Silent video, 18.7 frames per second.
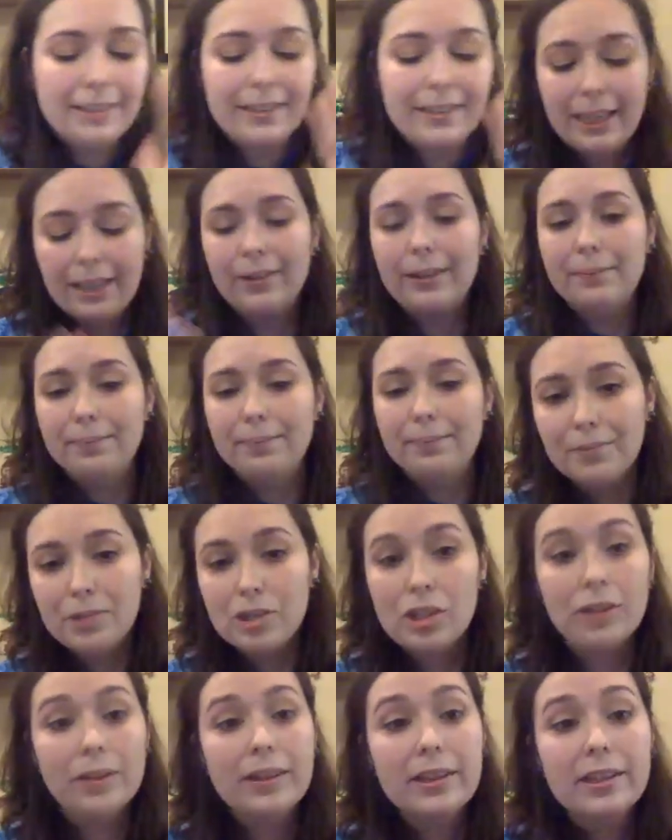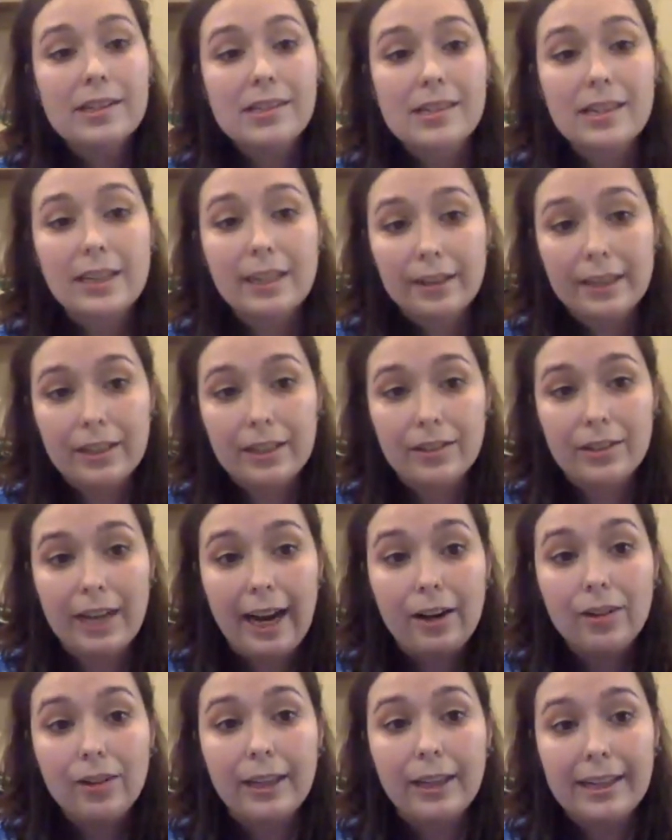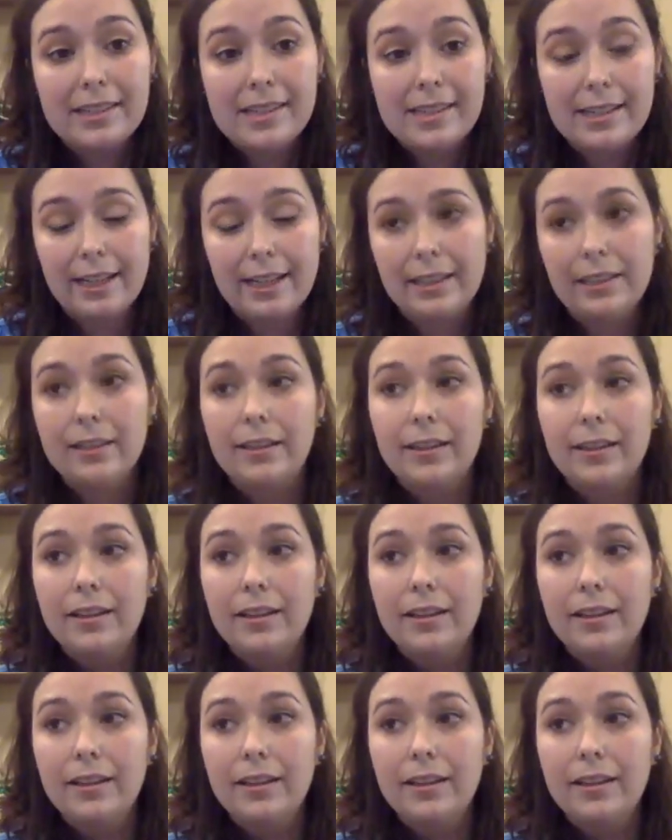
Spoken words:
anyway, so in this scenario, the outline said,